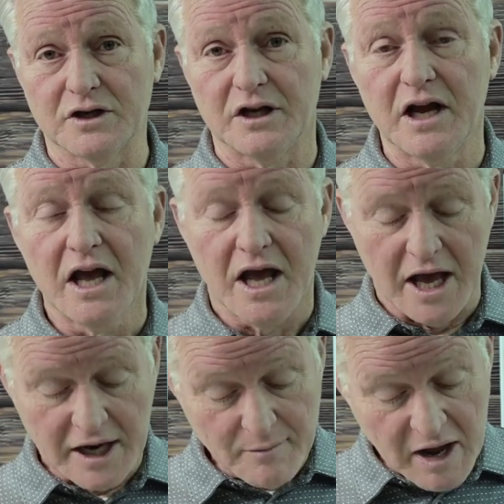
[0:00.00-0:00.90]
And
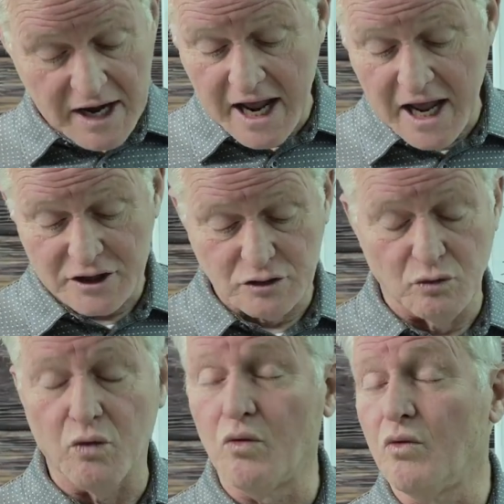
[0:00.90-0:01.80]
I might ask,
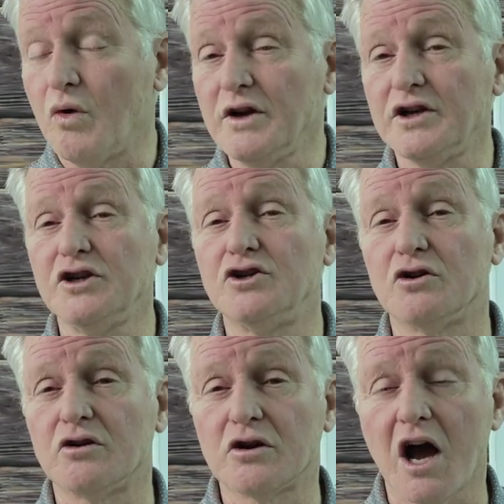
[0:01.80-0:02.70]
what did
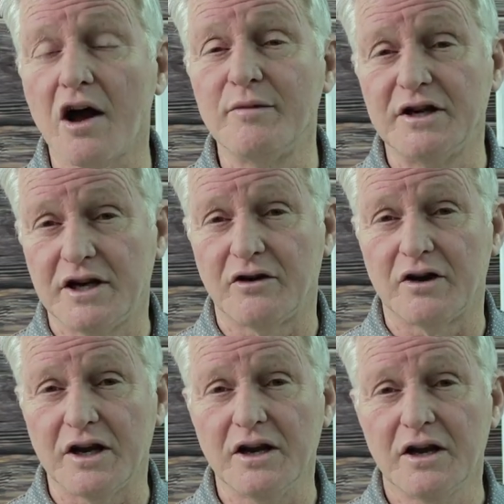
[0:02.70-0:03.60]
your
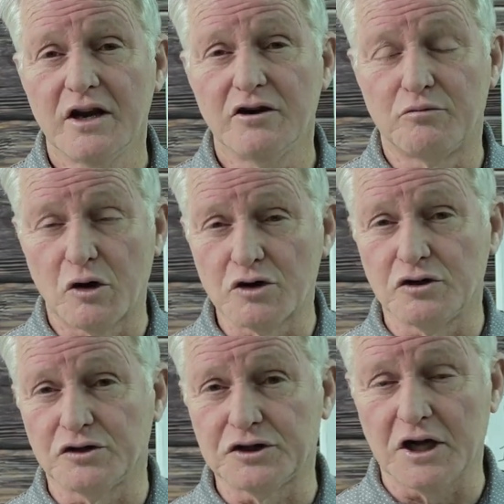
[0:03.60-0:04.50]
commentary, your
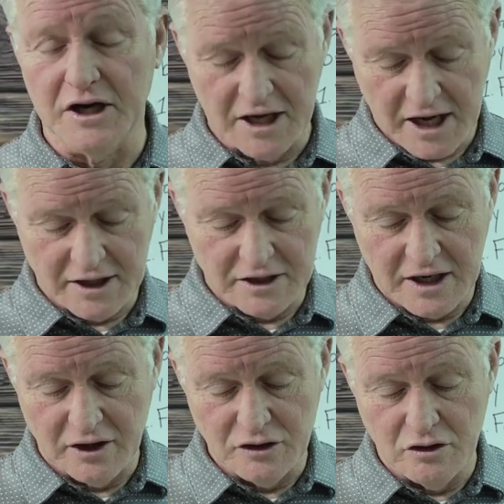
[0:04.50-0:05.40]
personal study guide,
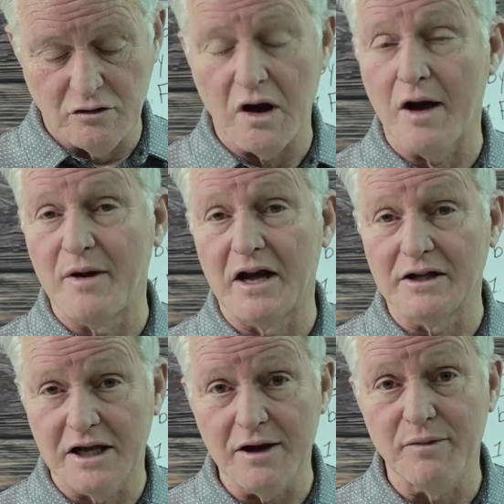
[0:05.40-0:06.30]
tell you
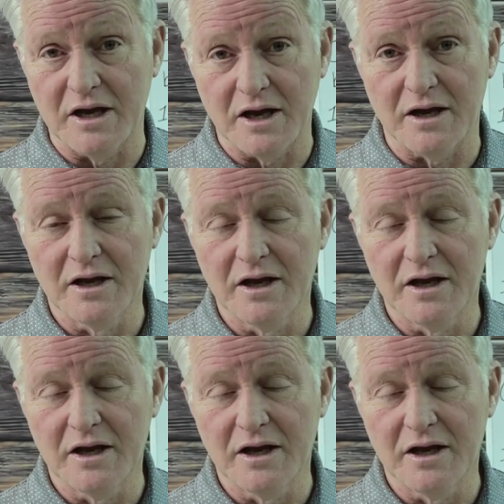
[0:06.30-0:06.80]
about Gibeah?